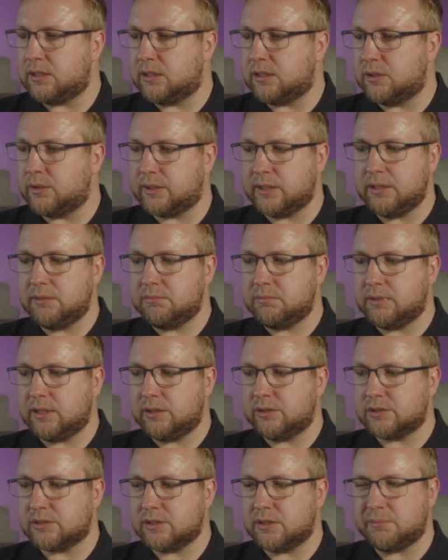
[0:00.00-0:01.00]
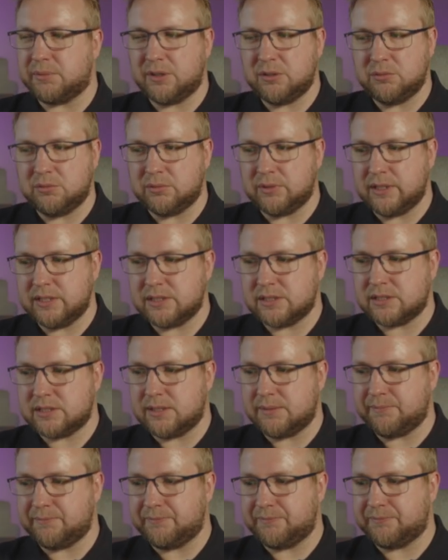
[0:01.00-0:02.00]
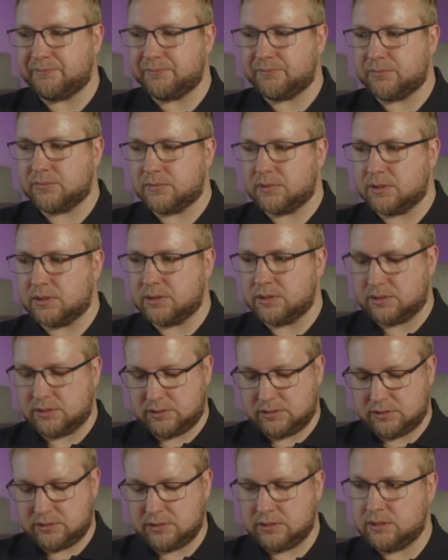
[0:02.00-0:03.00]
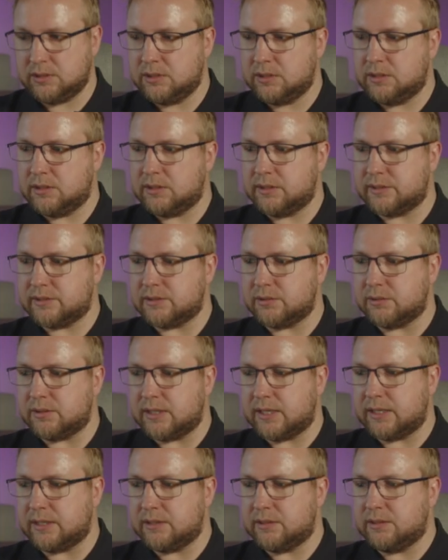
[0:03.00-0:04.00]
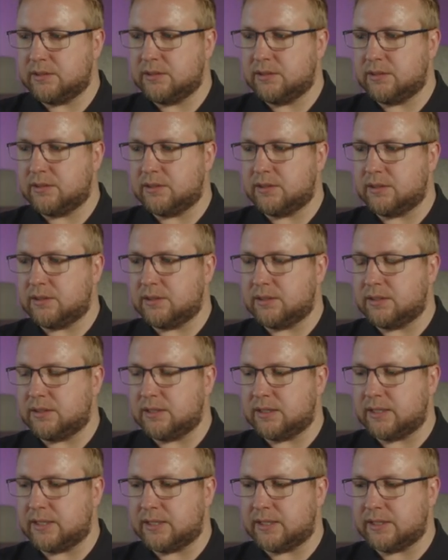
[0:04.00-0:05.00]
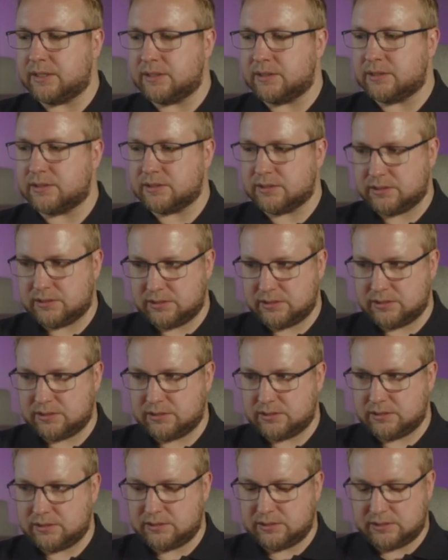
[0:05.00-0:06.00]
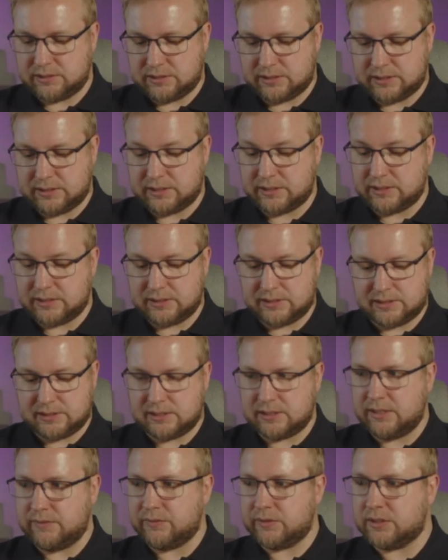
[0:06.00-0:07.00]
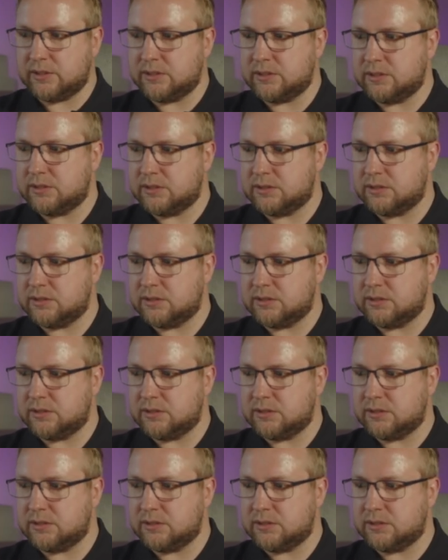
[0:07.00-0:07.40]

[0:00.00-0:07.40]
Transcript: okay, that looks good. Oh, this um, let's do that, and uh, seven